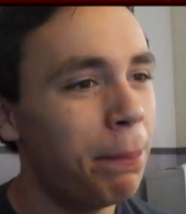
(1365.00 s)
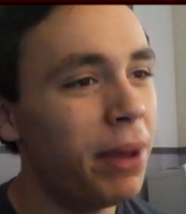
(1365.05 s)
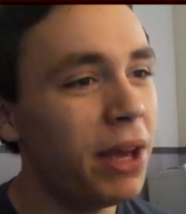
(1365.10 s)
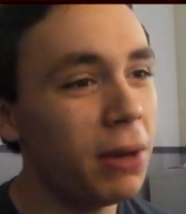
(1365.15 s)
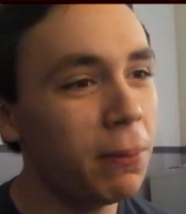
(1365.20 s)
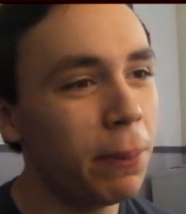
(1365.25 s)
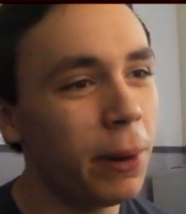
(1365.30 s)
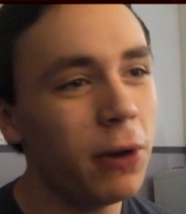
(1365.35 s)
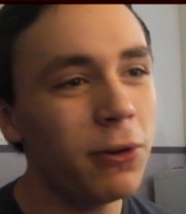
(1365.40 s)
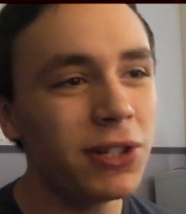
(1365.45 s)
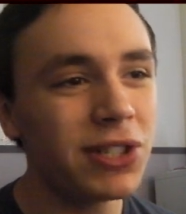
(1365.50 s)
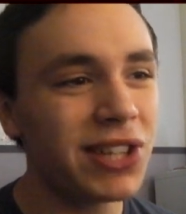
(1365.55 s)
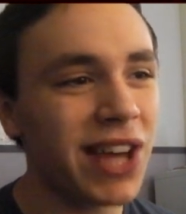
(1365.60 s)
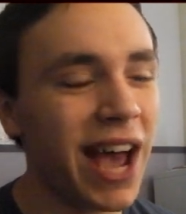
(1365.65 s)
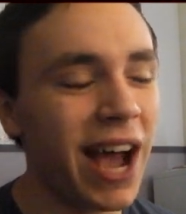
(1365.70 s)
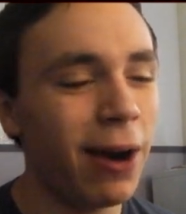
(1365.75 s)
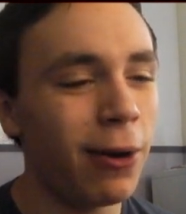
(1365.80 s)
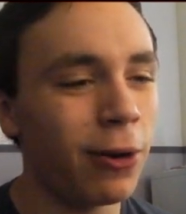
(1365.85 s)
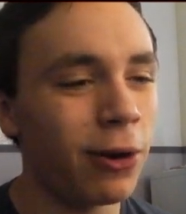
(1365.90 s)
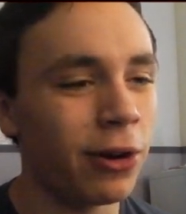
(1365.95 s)
Big Boo's
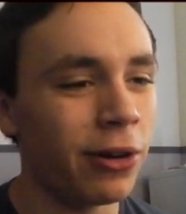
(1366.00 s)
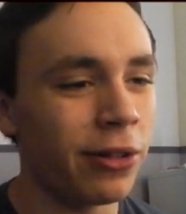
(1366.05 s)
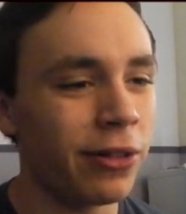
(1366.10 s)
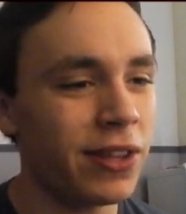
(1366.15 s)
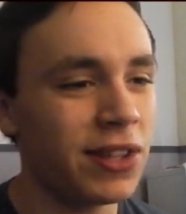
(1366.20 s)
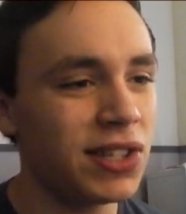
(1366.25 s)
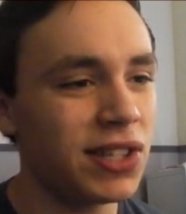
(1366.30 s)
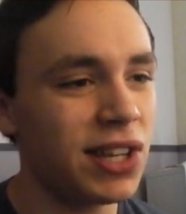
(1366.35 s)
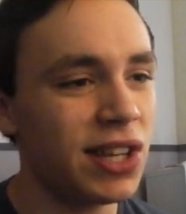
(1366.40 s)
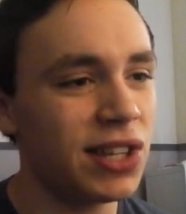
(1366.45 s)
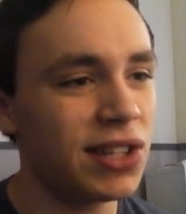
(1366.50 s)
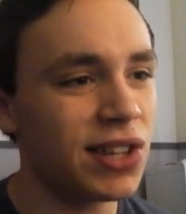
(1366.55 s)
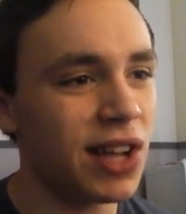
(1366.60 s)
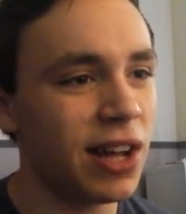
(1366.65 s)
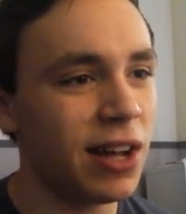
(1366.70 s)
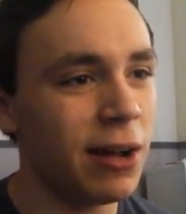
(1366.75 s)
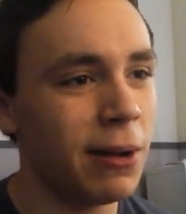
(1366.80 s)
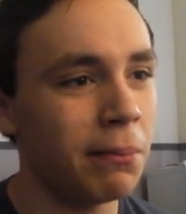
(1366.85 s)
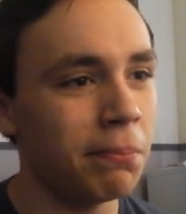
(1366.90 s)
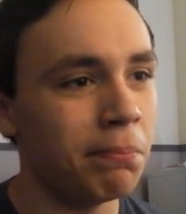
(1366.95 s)
Tower. This is,
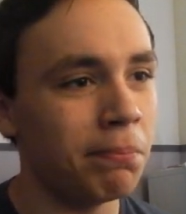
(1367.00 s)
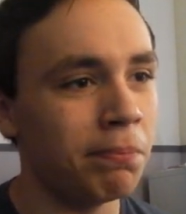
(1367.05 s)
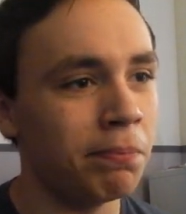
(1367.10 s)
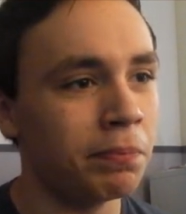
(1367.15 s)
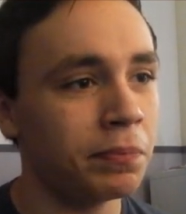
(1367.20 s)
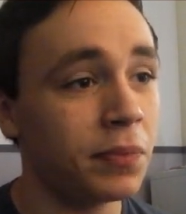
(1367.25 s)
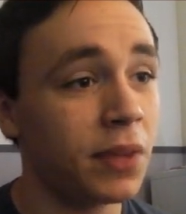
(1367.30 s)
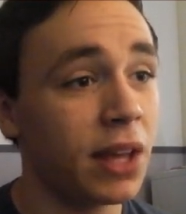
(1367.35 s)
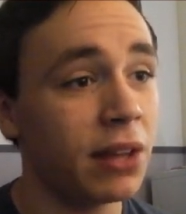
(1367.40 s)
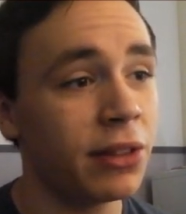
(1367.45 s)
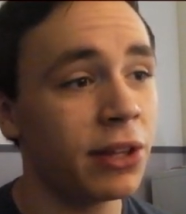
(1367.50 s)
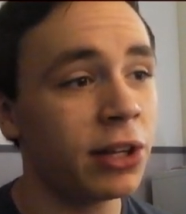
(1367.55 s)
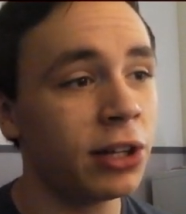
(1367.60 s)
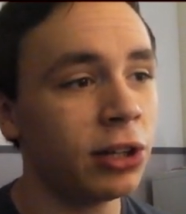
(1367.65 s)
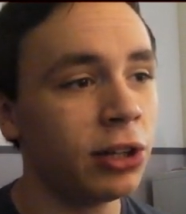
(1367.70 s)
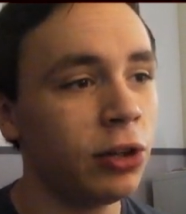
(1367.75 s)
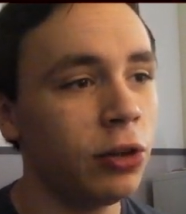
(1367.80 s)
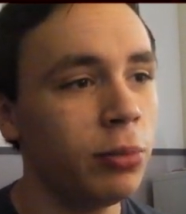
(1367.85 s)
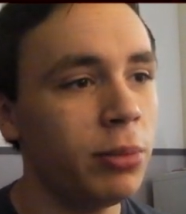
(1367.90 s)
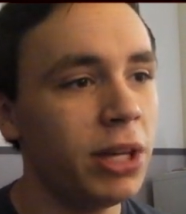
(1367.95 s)
the
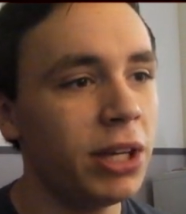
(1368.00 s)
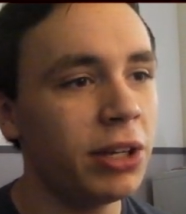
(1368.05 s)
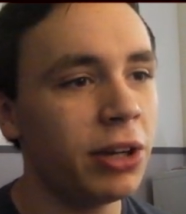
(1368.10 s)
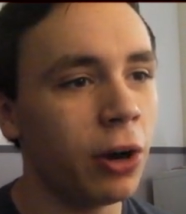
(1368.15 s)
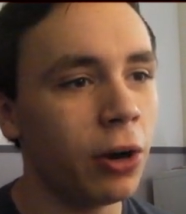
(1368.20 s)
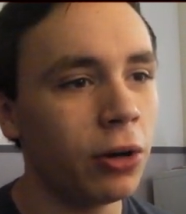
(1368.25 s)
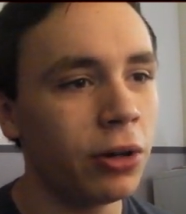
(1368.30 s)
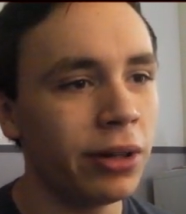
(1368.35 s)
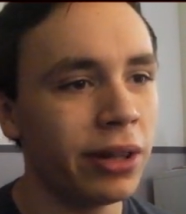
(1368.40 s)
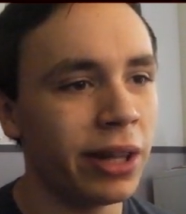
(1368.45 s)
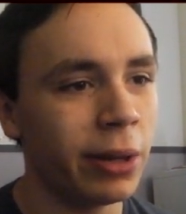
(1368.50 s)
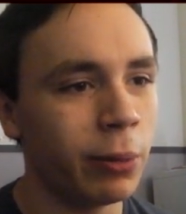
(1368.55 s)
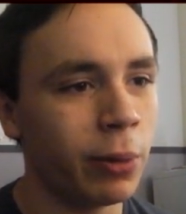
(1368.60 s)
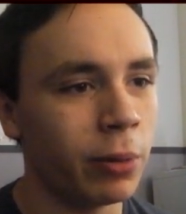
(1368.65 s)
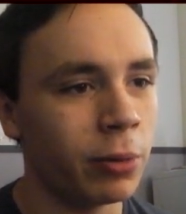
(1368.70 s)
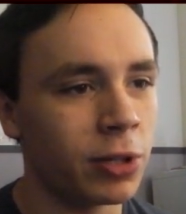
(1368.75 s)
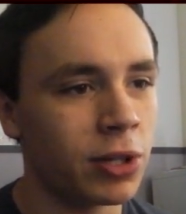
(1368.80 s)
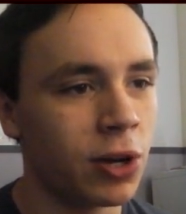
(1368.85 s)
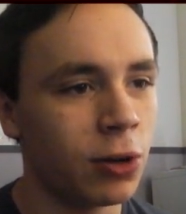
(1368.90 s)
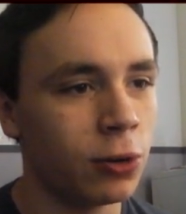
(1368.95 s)
gloomy garden that
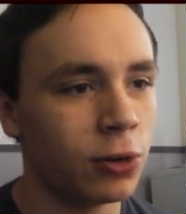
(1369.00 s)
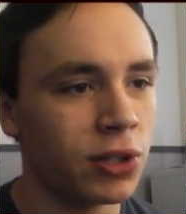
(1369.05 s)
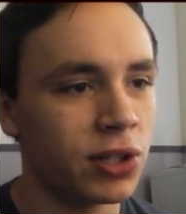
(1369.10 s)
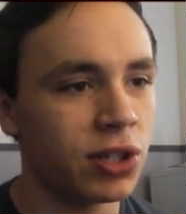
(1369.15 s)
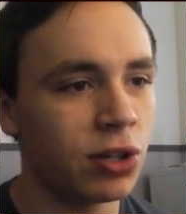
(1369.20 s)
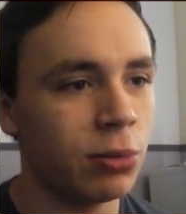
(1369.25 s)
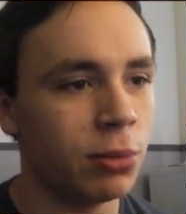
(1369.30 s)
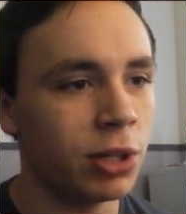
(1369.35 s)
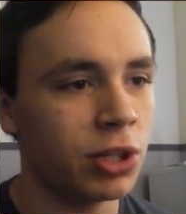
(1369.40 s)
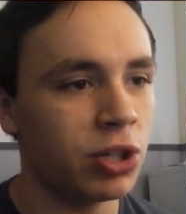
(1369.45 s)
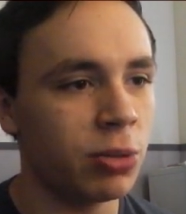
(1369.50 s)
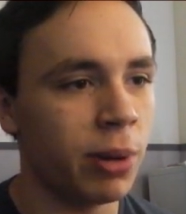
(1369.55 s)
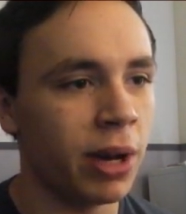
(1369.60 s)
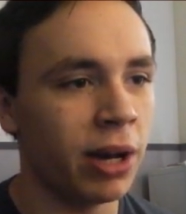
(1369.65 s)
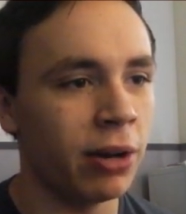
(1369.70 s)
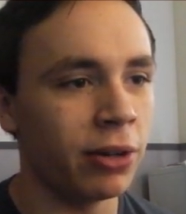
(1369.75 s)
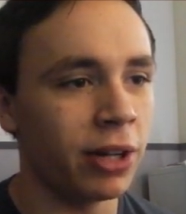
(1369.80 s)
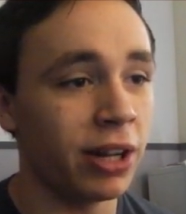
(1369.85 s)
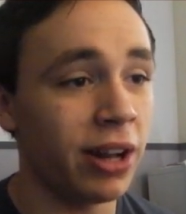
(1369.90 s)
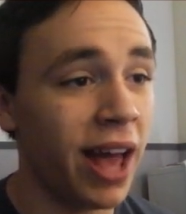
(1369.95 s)
we were told so much about.